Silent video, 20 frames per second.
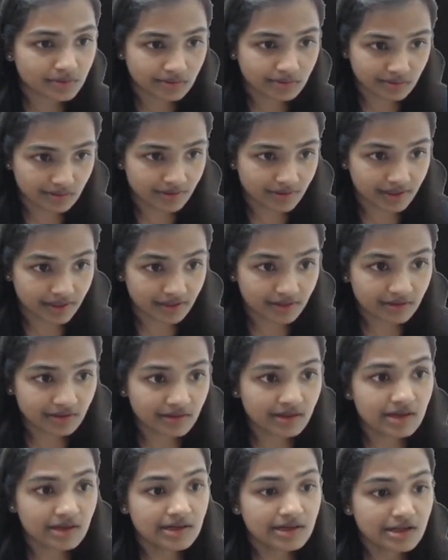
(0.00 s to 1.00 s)
Okay,
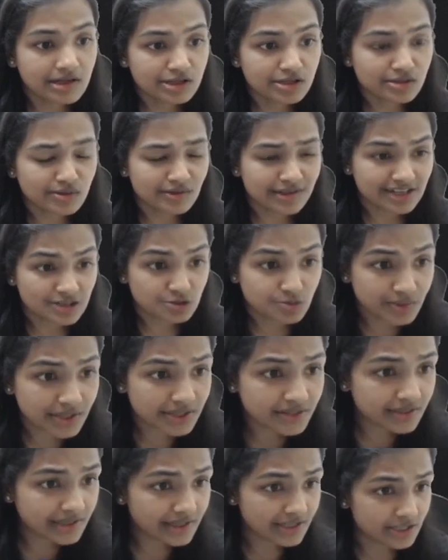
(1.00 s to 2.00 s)
so
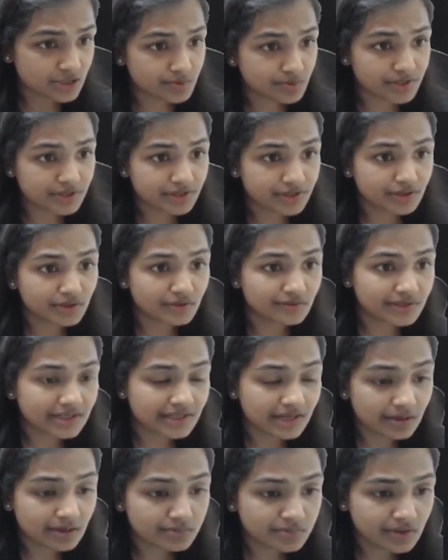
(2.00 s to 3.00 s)
sp3
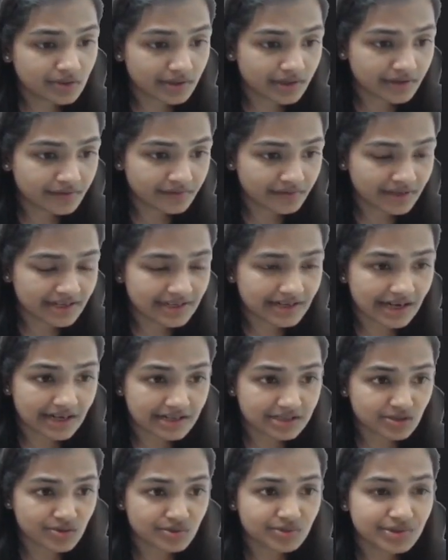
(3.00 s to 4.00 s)
overlap, if I
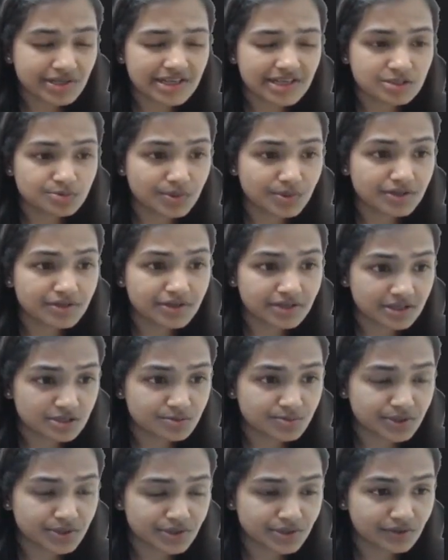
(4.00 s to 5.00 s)
ask you the
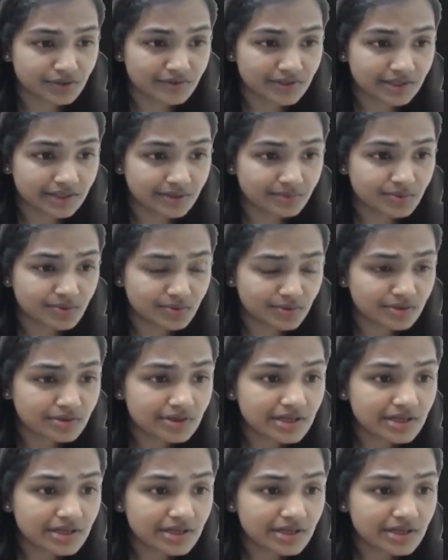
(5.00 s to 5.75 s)
sp3 overlap, you know